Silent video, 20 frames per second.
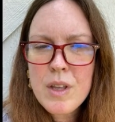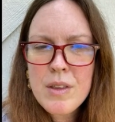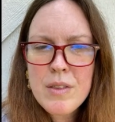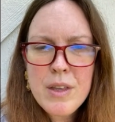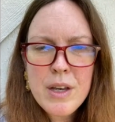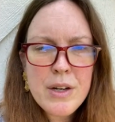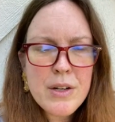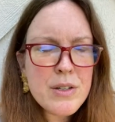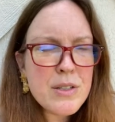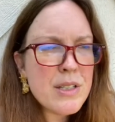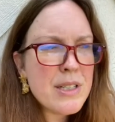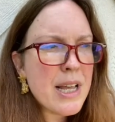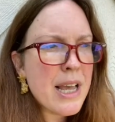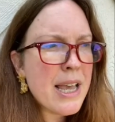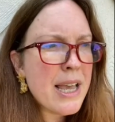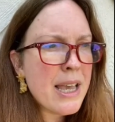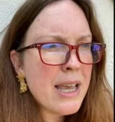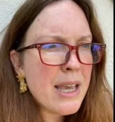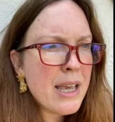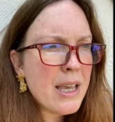there's
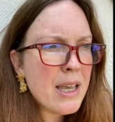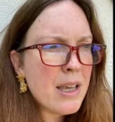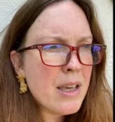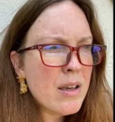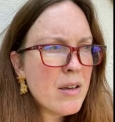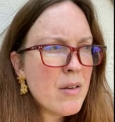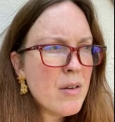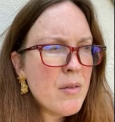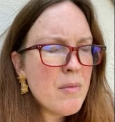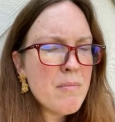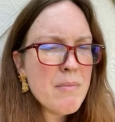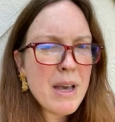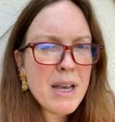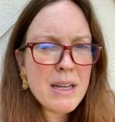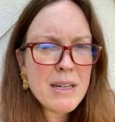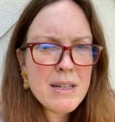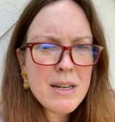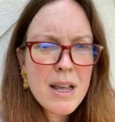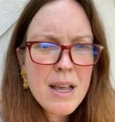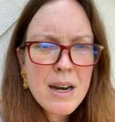a
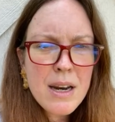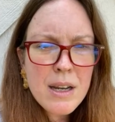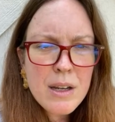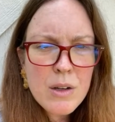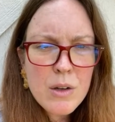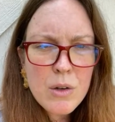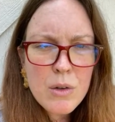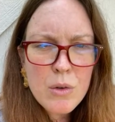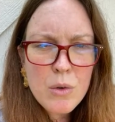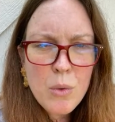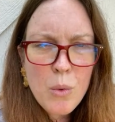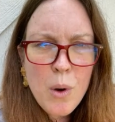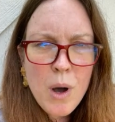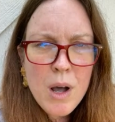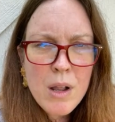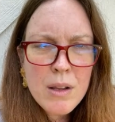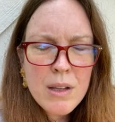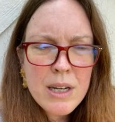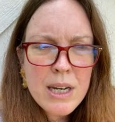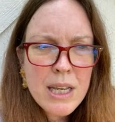magnetic
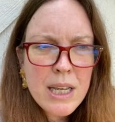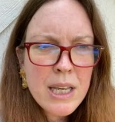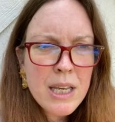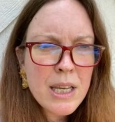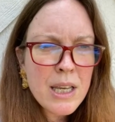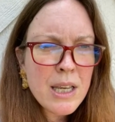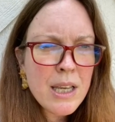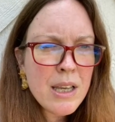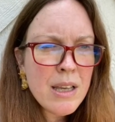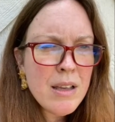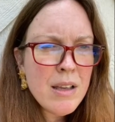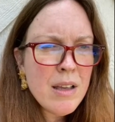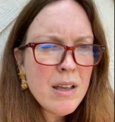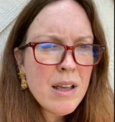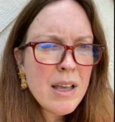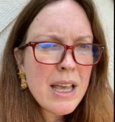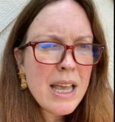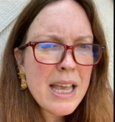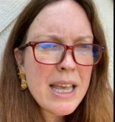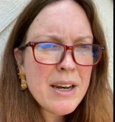quality
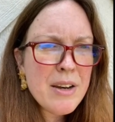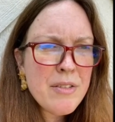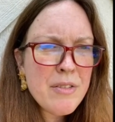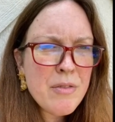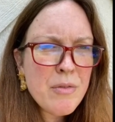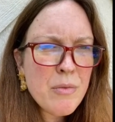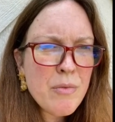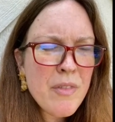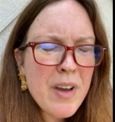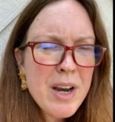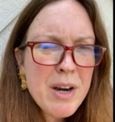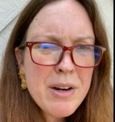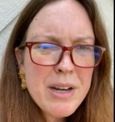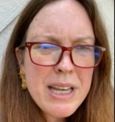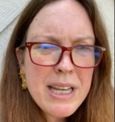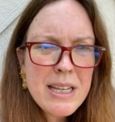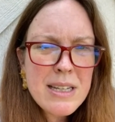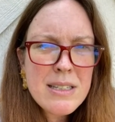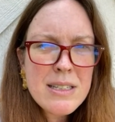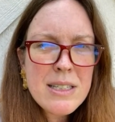and a
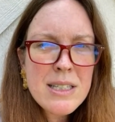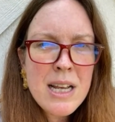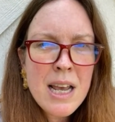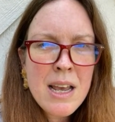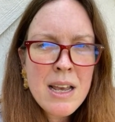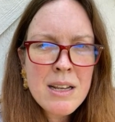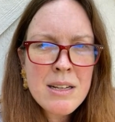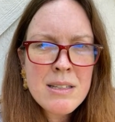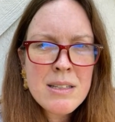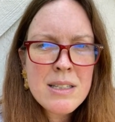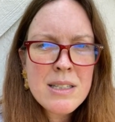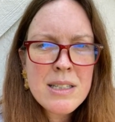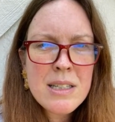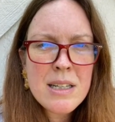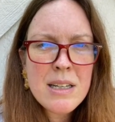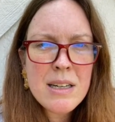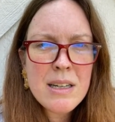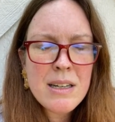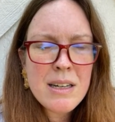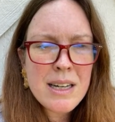very intense
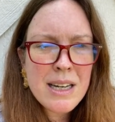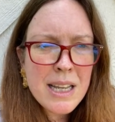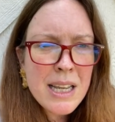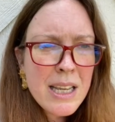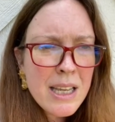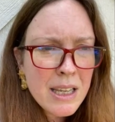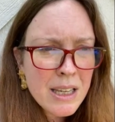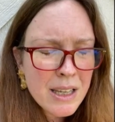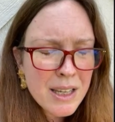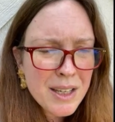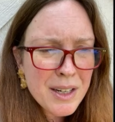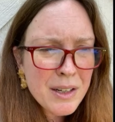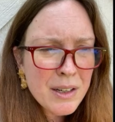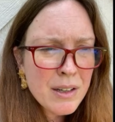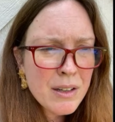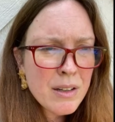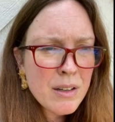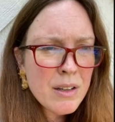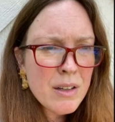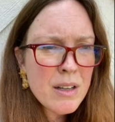need
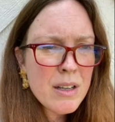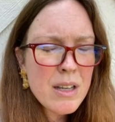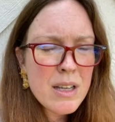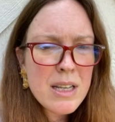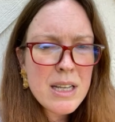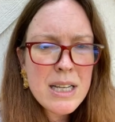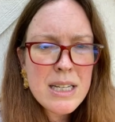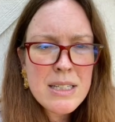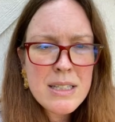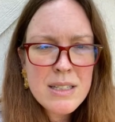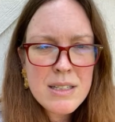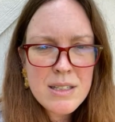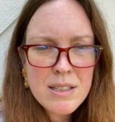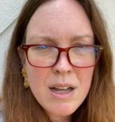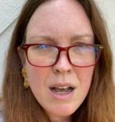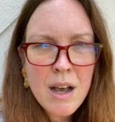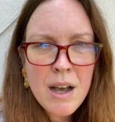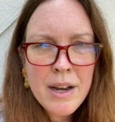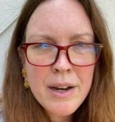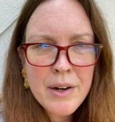and
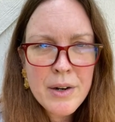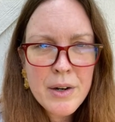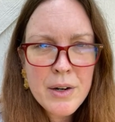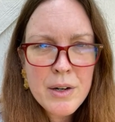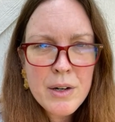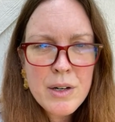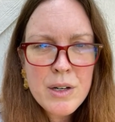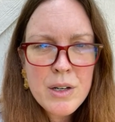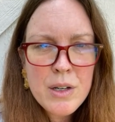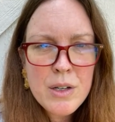desire